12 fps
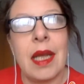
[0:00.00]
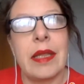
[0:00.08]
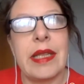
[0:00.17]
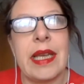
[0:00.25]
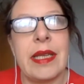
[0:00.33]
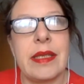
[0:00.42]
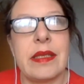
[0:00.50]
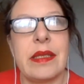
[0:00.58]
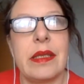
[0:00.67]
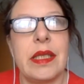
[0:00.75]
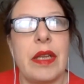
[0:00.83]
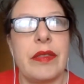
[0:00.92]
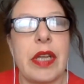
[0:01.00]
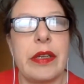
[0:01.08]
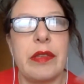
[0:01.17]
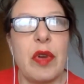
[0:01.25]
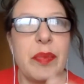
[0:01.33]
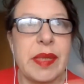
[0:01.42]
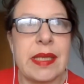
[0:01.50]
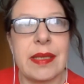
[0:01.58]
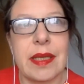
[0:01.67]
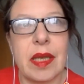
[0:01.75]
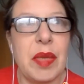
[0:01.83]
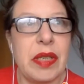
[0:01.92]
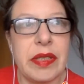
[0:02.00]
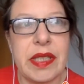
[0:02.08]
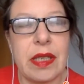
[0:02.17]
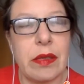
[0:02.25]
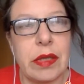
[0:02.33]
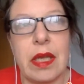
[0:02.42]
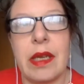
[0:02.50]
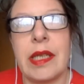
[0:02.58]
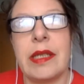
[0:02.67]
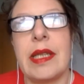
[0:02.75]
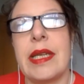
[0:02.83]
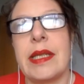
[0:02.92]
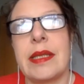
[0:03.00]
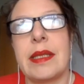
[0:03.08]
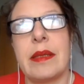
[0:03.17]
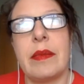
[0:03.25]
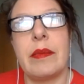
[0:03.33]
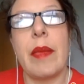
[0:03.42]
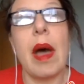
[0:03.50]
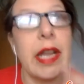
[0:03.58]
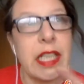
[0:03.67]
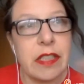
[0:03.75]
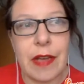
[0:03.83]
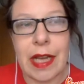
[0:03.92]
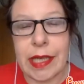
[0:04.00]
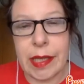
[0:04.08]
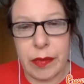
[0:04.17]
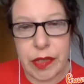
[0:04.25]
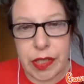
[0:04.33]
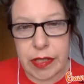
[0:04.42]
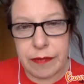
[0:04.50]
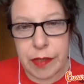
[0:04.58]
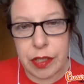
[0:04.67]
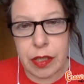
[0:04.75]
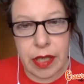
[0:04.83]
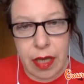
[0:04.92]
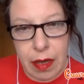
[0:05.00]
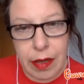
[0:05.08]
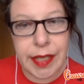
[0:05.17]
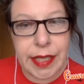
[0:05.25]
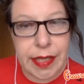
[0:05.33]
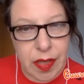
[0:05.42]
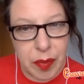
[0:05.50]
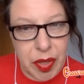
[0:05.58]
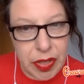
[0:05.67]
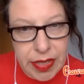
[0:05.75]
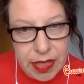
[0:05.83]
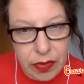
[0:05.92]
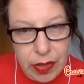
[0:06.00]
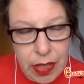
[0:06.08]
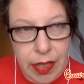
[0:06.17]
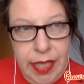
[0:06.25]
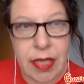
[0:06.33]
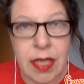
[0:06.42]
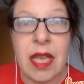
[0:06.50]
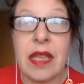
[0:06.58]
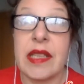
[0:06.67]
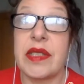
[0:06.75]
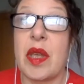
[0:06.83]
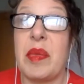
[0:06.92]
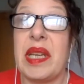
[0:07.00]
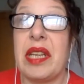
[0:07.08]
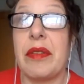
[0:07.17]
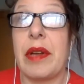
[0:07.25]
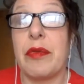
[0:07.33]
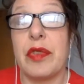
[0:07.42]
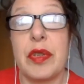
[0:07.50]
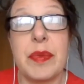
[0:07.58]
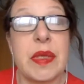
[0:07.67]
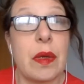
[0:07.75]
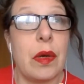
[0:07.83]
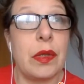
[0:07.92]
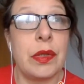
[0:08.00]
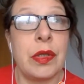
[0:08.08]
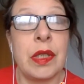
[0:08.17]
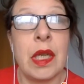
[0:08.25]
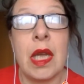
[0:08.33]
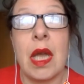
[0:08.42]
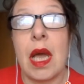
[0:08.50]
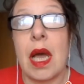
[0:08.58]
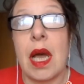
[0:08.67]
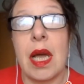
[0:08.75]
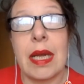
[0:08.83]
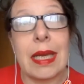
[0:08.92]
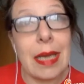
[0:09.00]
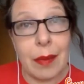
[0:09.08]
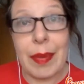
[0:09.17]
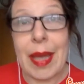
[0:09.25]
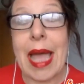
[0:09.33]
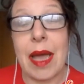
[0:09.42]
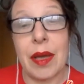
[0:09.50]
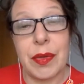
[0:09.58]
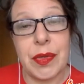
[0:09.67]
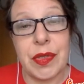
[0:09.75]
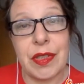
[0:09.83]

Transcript: There's, Tony Robbins' community online. There's Mind Valley, which is Vishen Lakhani's community online. There's so many great rooms on Clubhouse.